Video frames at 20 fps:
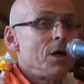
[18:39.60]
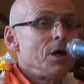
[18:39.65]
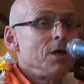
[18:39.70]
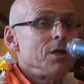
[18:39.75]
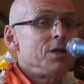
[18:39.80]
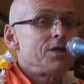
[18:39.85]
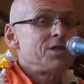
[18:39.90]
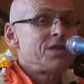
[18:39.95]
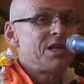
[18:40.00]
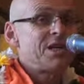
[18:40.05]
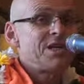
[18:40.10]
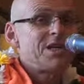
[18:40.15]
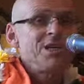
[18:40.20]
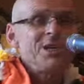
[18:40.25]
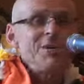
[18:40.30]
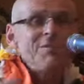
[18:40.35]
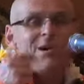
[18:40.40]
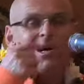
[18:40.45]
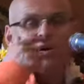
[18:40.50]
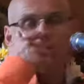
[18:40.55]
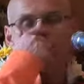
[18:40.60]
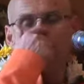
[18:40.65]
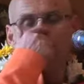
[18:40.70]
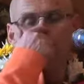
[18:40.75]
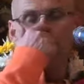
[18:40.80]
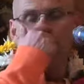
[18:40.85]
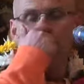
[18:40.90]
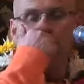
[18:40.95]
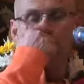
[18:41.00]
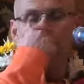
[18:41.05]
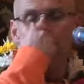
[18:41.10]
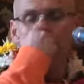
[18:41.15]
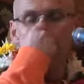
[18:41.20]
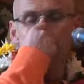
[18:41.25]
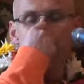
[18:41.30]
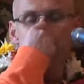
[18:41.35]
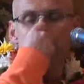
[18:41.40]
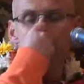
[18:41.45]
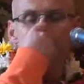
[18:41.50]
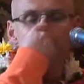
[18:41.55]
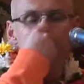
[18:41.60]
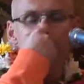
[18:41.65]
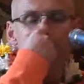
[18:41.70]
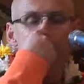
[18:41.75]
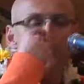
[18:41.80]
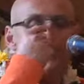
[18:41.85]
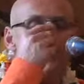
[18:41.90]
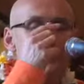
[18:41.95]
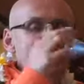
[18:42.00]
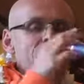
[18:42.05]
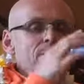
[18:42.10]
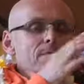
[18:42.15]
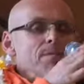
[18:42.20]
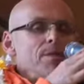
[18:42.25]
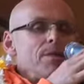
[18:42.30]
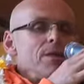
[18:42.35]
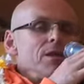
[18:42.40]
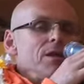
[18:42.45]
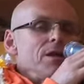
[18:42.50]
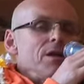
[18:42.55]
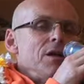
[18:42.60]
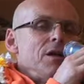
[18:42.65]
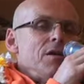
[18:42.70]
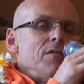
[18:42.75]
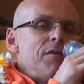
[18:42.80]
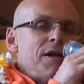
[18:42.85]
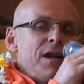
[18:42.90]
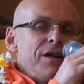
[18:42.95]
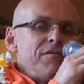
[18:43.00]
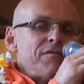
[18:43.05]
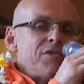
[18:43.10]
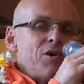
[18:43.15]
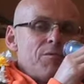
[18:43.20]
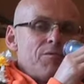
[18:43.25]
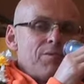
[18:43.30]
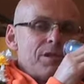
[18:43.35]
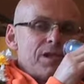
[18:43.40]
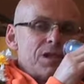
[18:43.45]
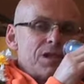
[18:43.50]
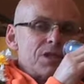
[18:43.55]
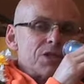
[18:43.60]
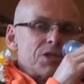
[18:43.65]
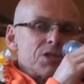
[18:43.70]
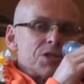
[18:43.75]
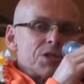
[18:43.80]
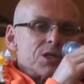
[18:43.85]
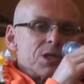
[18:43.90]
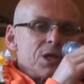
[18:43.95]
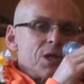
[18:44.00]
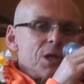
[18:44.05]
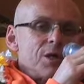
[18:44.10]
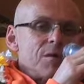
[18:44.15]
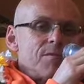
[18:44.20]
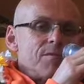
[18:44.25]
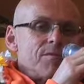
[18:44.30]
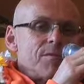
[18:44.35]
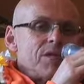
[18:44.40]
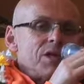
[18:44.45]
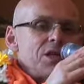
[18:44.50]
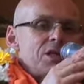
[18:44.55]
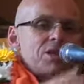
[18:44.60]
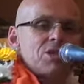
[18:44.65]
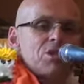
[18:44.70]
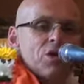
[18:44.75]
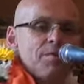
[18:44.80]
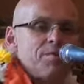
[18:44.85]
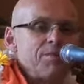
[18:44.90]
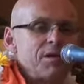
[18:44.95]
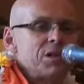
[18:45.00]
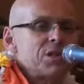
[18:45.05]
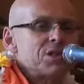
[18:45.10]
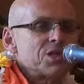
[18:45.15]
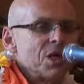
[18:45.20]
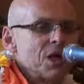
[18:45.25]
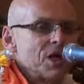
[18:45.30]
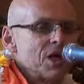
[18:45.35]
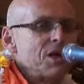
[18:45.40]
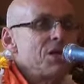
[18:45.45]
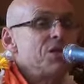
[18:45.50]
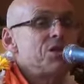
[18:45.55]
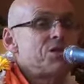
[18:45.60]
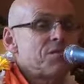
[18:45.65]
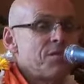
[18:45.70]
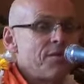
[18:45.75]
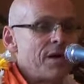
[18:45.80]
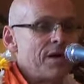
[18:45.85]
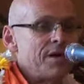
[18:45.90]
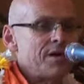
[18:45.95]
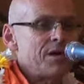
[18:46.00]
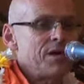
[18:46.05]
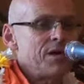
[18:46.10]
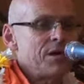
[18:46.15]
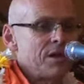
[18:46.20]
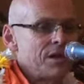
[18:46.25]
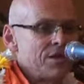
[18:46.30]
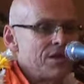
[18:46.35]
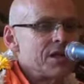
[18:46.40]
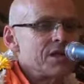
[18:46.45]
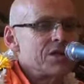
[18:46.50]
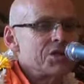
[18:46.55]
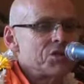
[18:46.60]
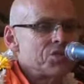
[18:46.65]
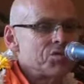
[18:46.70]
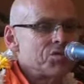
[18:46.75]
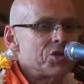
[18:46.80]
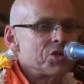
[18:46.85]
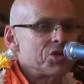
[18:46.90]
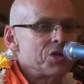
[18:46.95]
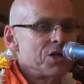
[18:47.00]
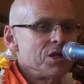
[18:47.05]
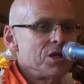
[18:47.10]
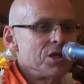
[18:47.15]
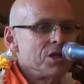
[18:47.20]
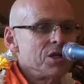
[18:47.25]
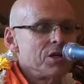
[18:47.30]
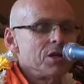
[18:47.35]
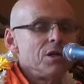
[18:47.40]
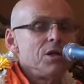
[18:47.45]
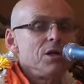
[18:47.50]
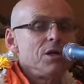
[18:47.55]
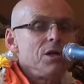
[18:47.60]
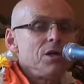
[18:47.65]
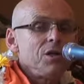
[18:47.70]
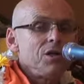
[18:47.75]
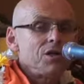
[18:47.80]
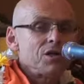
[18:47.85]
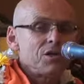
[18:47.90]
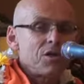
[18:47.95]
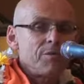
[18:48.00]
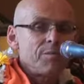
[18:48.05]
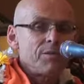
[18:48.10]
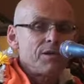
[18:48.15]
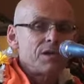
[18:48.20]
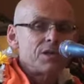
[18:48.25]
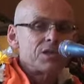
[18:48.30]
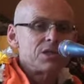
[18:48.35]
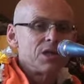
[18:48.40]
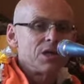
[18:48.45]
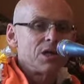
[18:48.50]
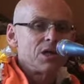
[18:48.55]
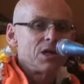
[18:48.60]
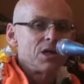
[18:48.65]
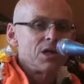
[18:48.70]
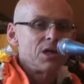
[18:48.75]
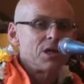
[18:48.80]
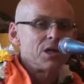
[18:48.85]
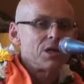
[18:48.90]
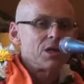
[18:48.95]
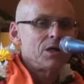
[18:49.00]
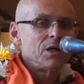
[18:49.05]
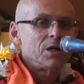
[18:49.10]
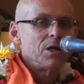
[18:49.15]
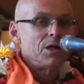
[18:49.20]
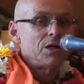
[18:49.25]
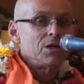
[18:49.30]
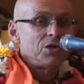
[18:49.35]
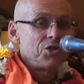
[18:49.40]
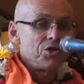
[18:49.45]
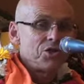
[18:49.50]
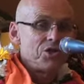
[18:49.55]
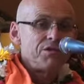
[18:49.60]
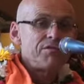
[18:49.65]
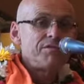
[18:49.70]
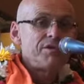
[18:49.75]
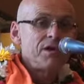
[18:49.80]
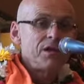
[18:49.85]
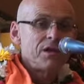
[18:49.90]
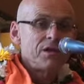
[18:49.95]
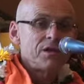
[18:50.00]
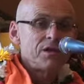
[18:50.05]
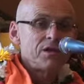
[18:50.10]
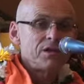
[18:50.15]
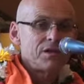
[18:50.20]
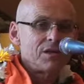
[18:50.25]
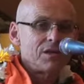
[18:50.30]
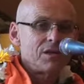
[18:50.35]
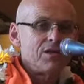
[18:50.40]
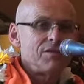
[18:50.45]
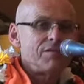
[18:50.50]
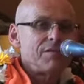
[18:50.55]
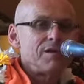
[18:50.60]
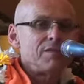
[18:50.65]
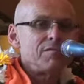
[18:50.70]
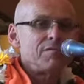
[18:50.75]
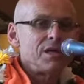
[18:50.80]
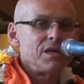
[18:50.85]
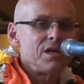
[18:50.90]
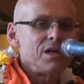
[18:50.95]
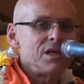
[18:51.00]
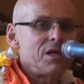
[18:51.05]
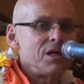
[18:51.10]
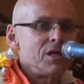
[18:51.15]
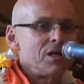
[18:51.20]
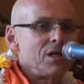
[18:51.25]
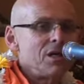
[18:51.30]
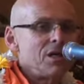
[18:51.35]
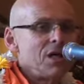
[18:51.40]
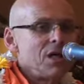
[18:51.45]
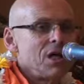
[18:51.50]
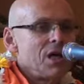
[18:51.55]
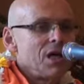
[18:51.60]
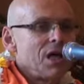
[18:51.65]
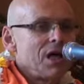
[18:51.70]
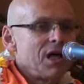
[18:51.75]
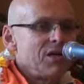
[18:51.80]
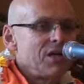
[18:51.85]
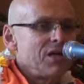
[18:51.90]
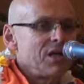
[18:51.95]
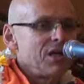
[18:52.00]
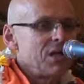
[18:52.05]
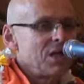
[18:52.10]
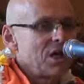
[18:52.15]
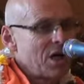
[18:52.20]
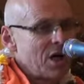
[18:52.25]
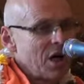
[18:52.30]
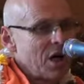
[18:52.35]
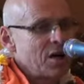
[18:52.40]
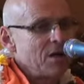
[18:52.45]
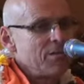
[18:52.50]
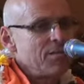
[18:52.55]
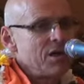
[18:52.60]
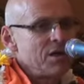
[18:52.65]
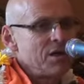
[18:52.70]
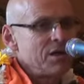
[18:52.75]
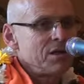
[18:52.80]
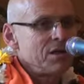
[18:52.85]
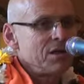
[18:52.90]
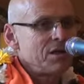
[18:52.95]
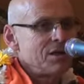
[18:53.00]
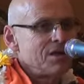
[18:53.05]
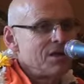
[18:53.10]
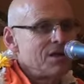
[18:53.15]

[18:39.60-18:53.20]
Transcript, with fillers: Uh, it says in the Bhagavad Gita there are five topics. Uh, these topics are Isvara, that is Krishna. The topics are Jiva, the living being, and then Karma,